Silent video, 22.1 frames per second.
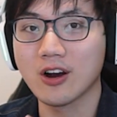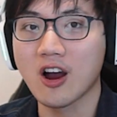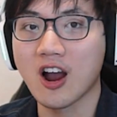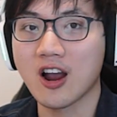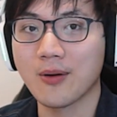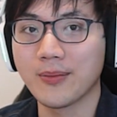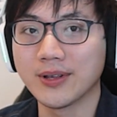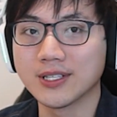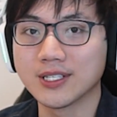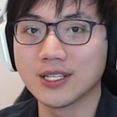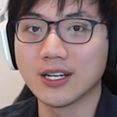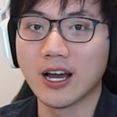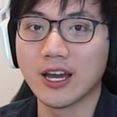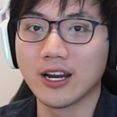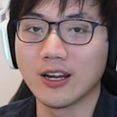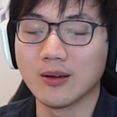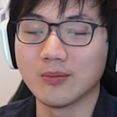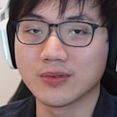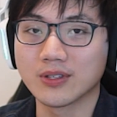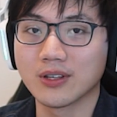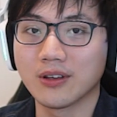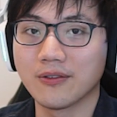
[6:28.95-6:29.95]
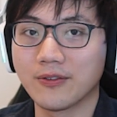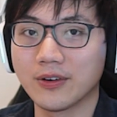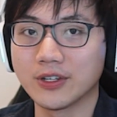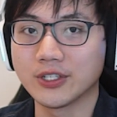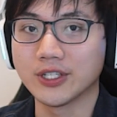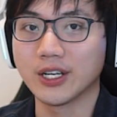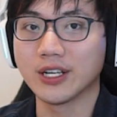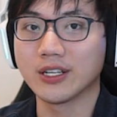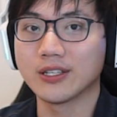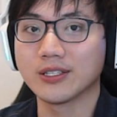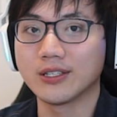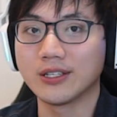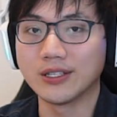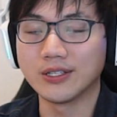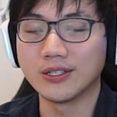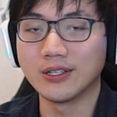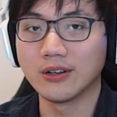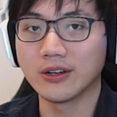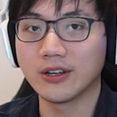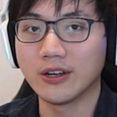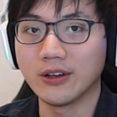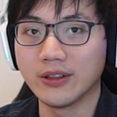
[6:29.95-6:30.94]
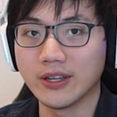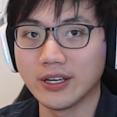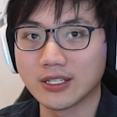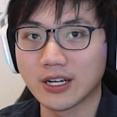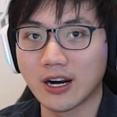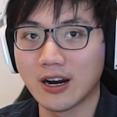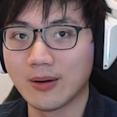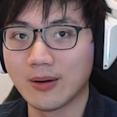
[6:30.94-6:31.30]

augments and items for Jinx to still kill the entire